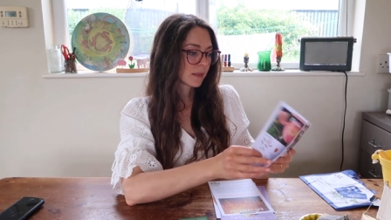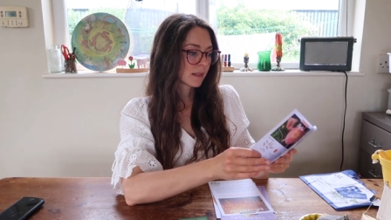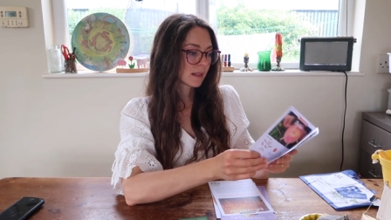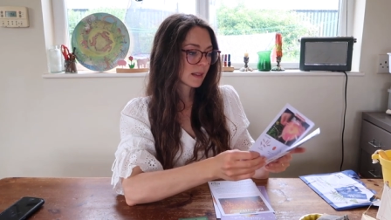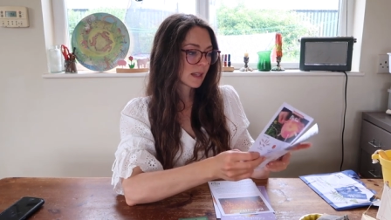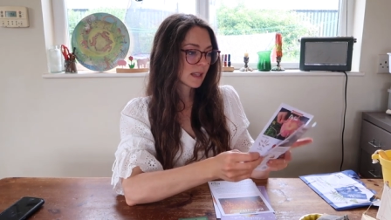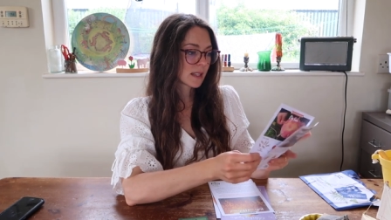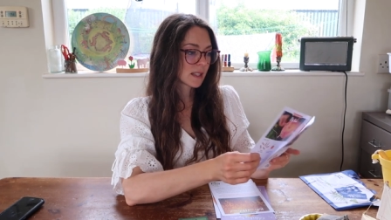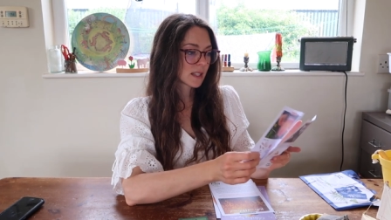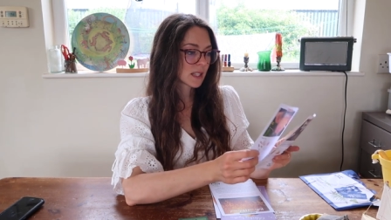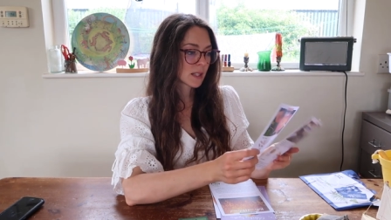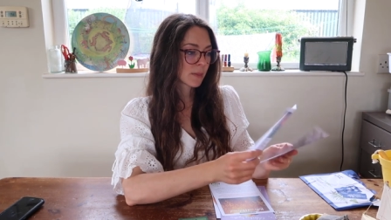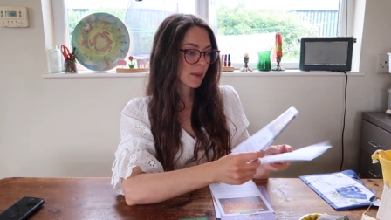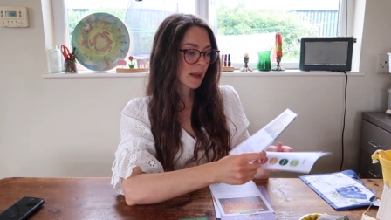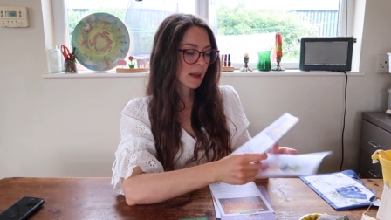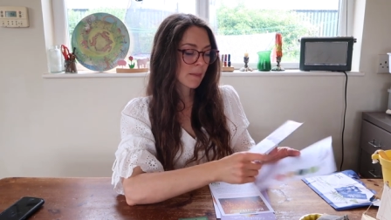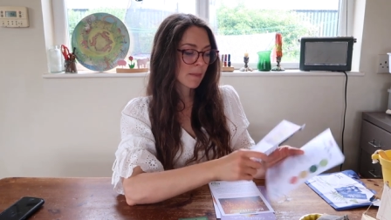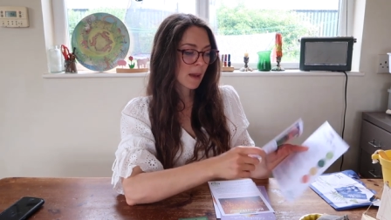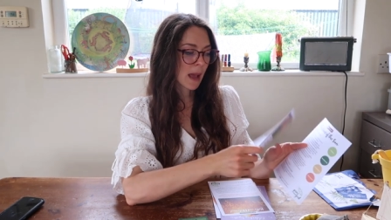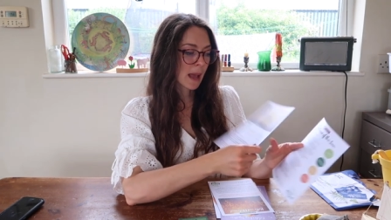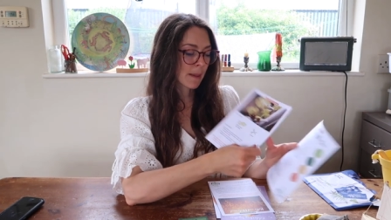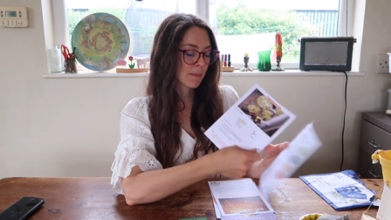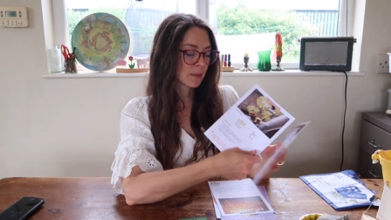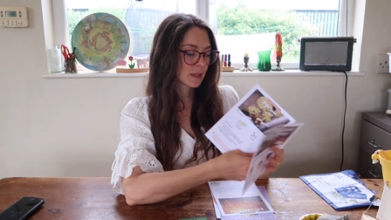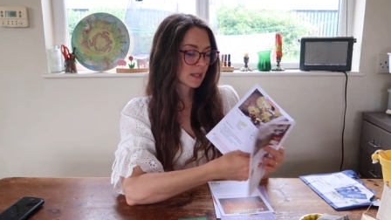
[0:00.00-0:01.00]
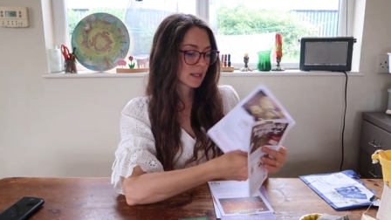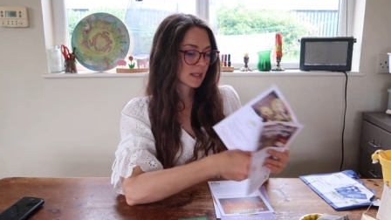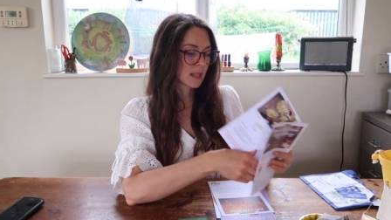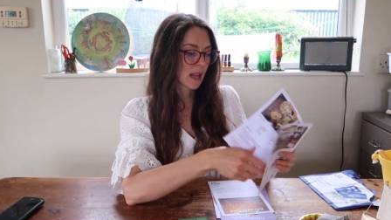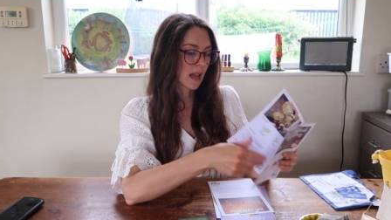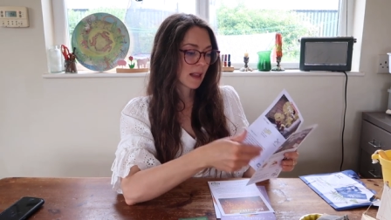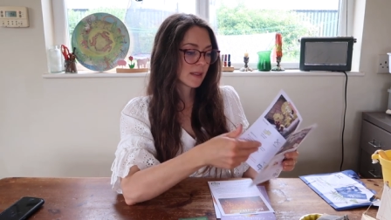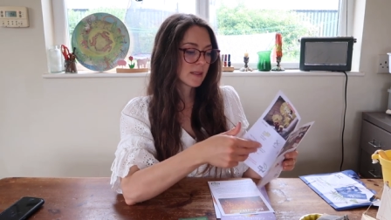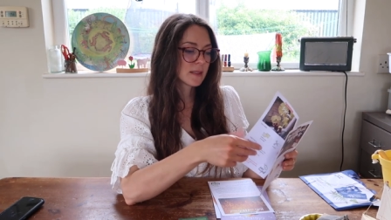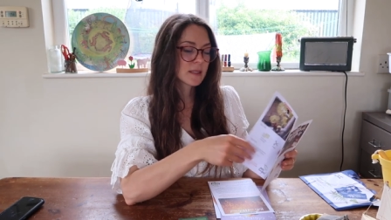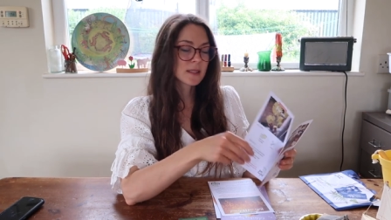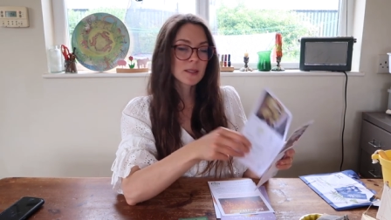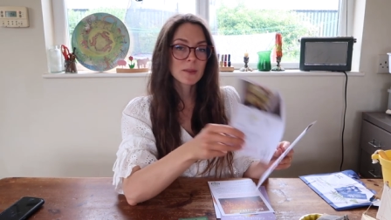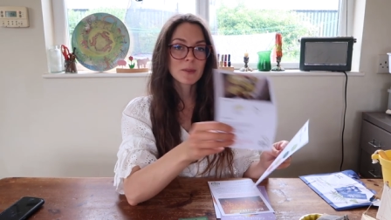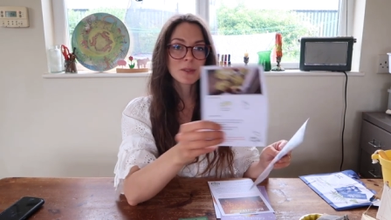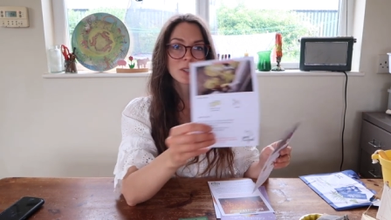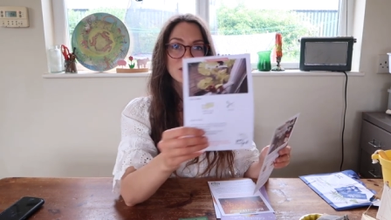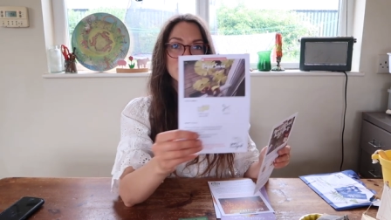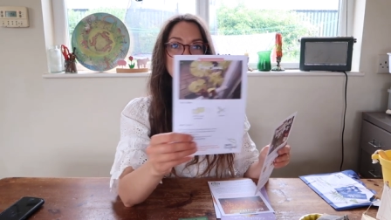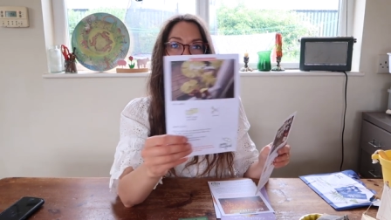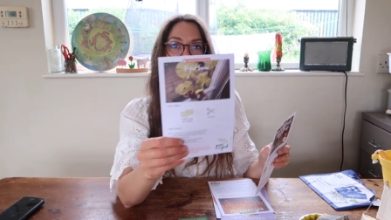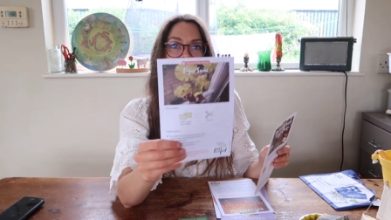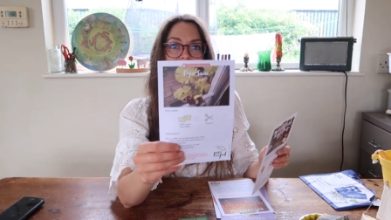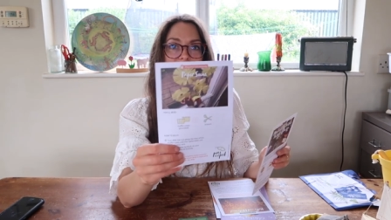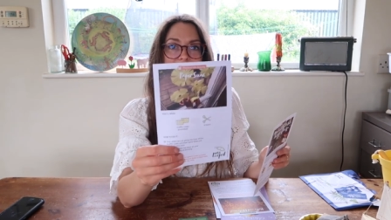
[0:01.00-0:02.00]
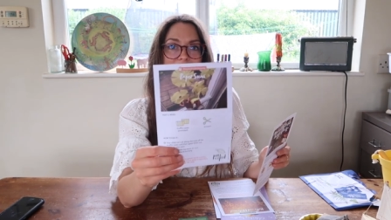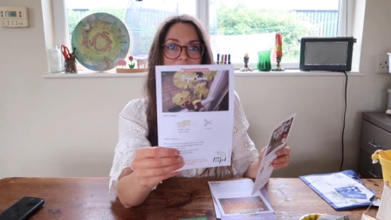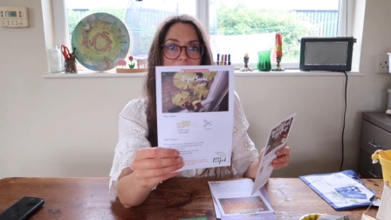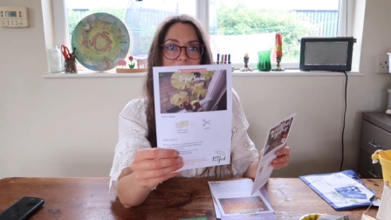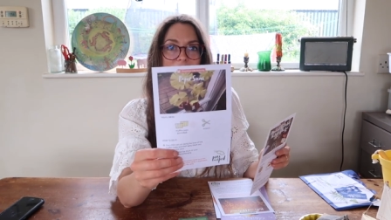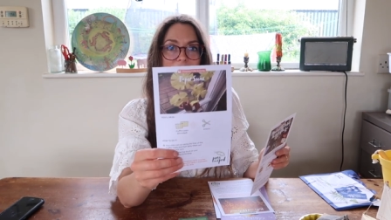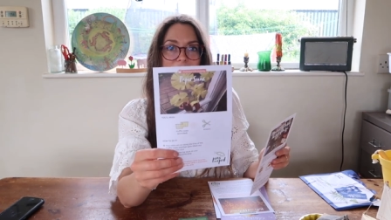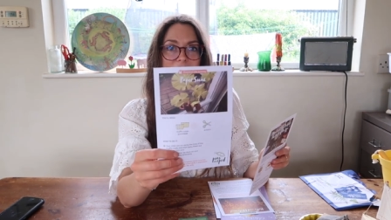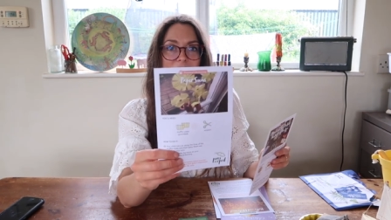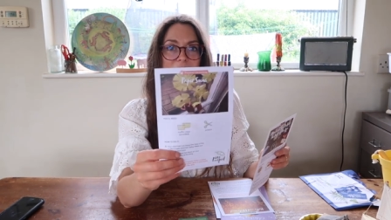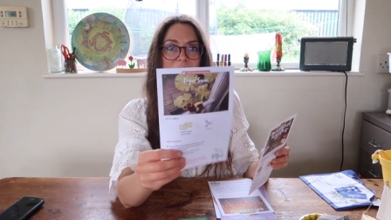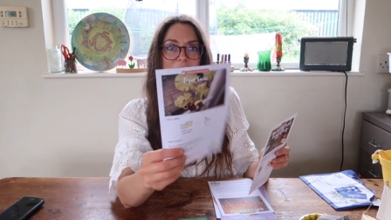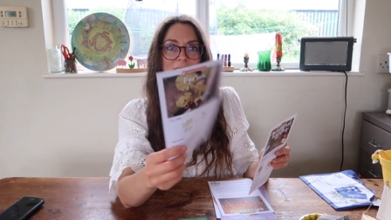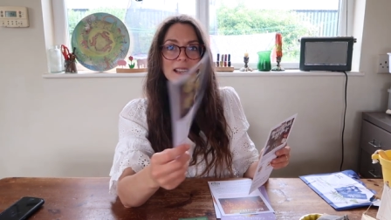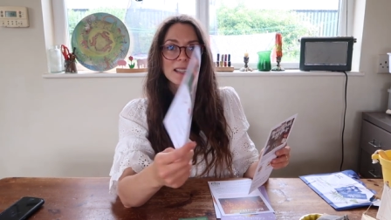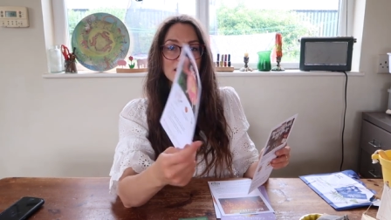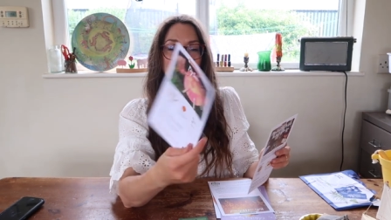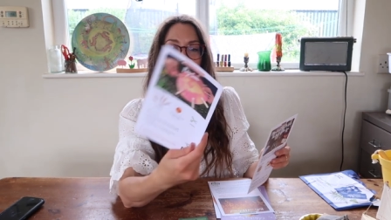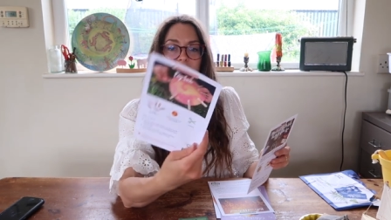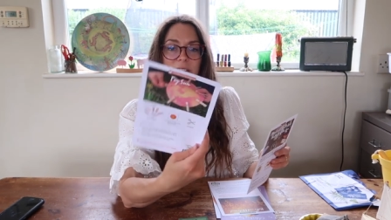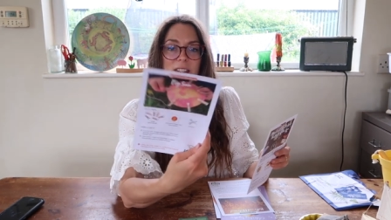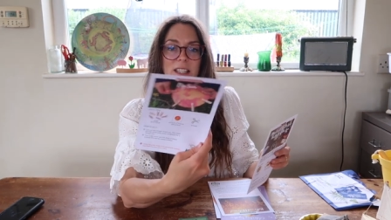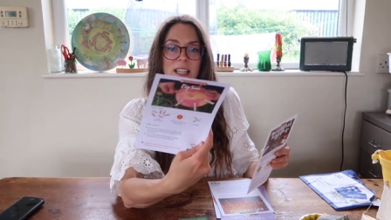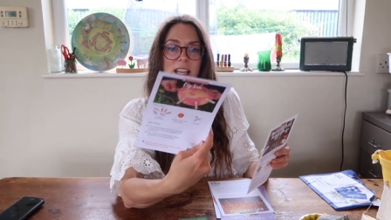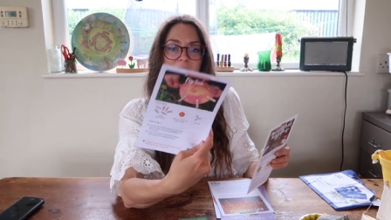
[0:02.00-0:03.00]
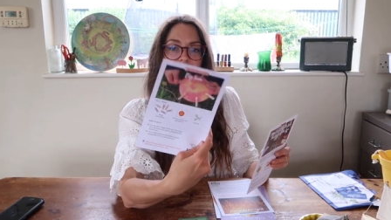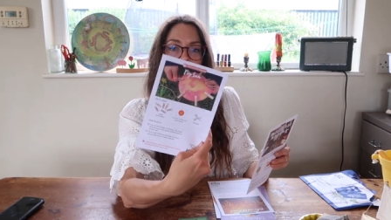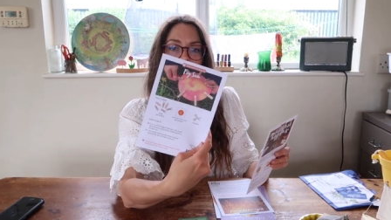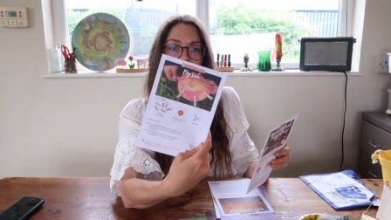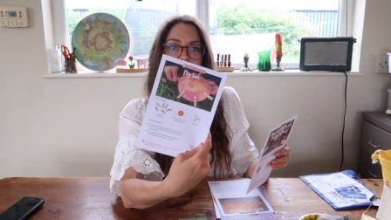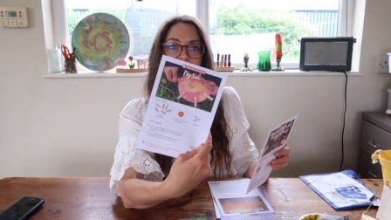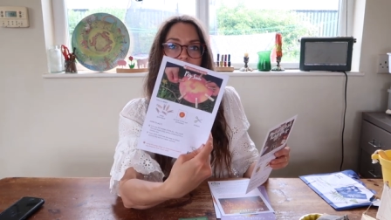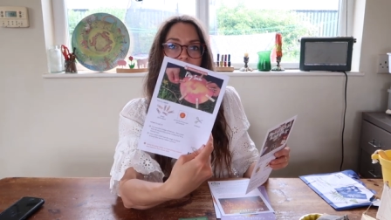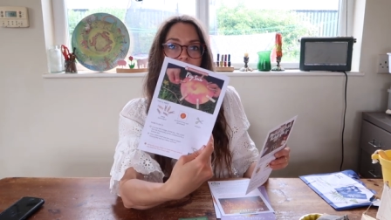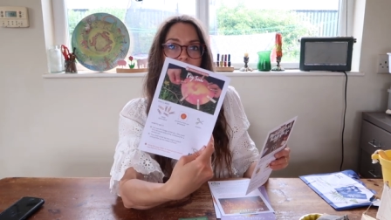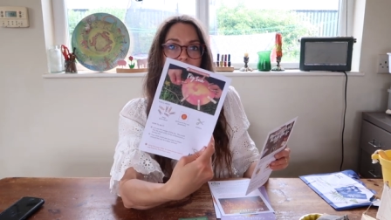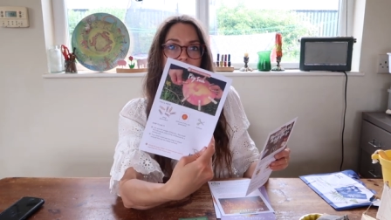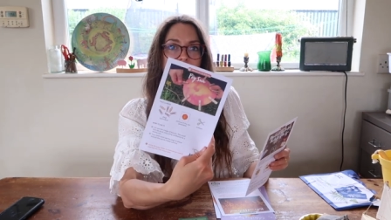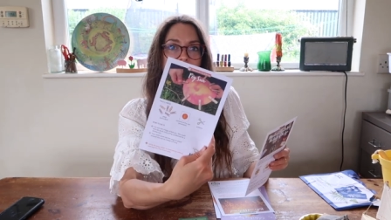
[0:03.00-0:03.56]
The sweet paper suns, which is a nice cutting activity,